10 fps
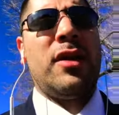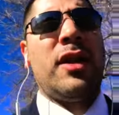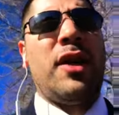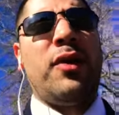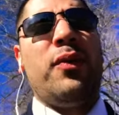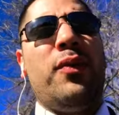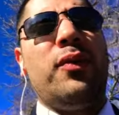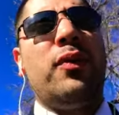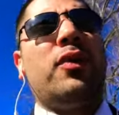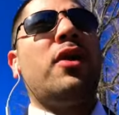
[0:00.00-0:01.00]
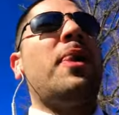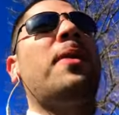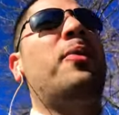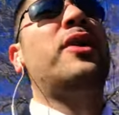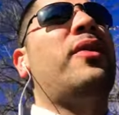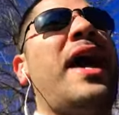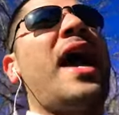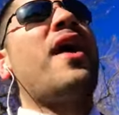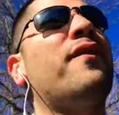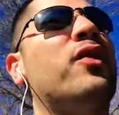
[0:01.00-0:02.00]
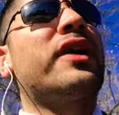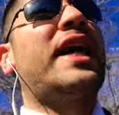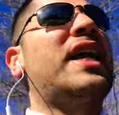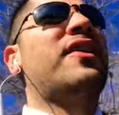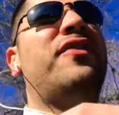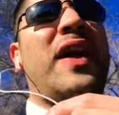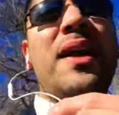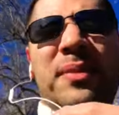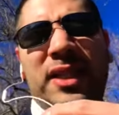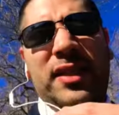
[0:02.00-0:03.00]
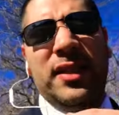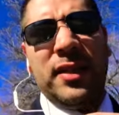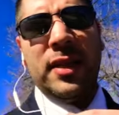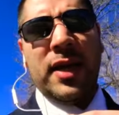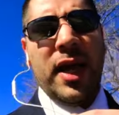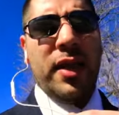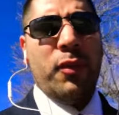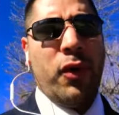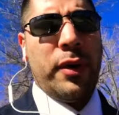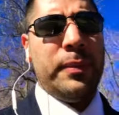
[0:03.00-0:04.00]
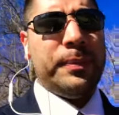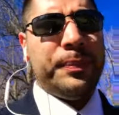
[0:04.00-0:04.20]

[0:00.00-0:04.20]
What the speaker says: Now, we don't have organic families anymore.